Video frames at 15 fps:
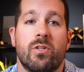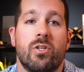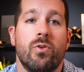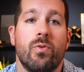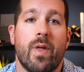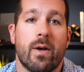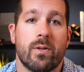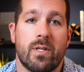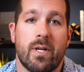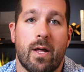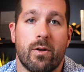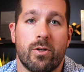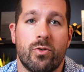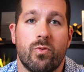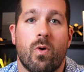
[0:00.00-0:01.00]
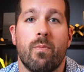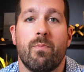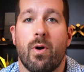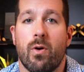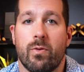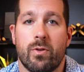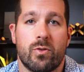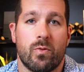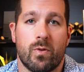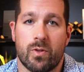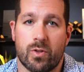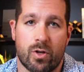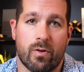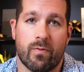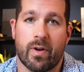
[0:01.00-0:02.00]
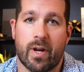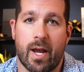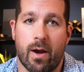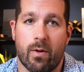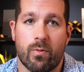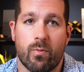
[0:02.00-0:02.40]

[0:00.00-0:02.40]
$2,000 to our bonus reserve account.